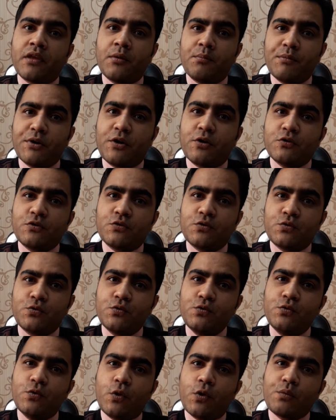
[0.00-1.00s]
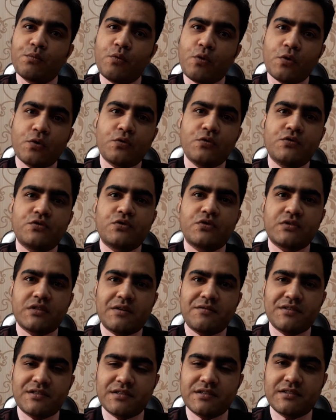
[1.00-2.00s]
because two or more goods or
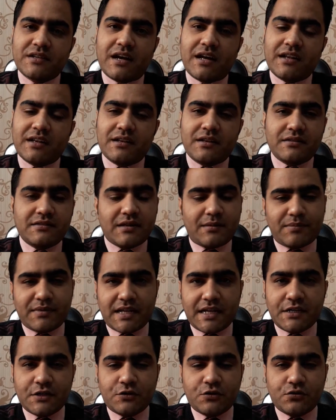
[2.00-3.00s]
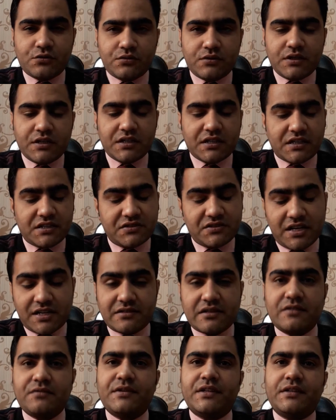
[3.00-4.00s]
services are supplied in
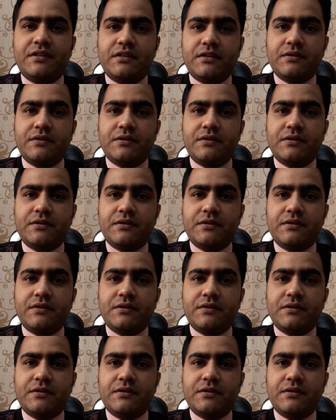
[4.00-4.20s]
conjunction with?